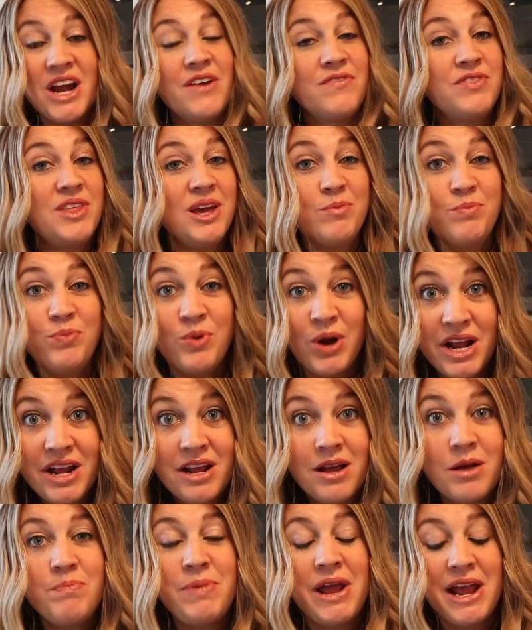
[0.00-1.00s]
If they
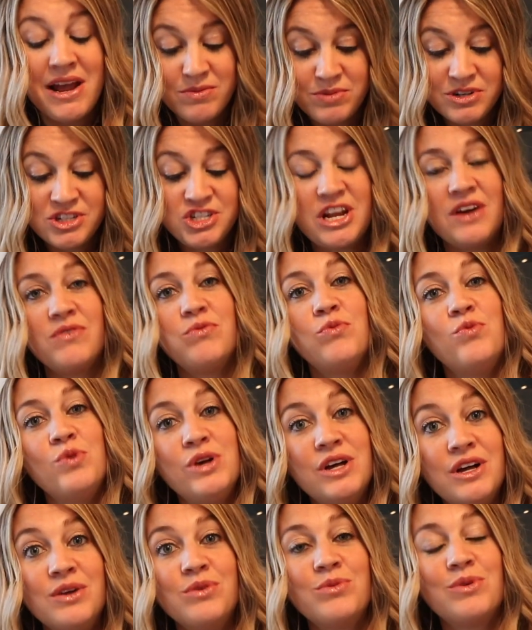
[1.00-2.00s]
break, Pampered Chef
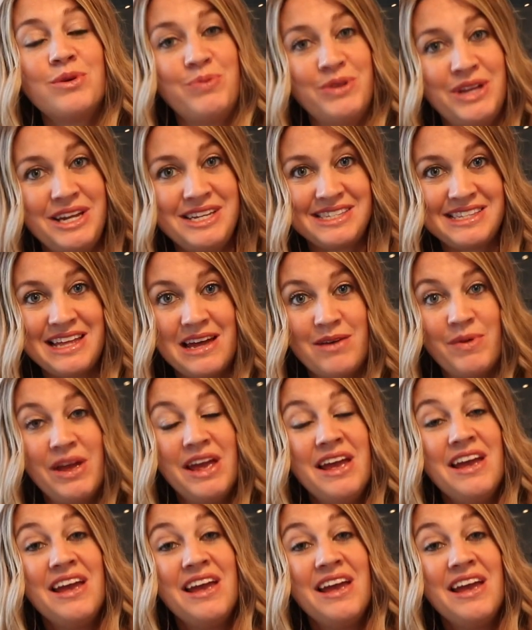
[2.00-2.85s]
will replace them.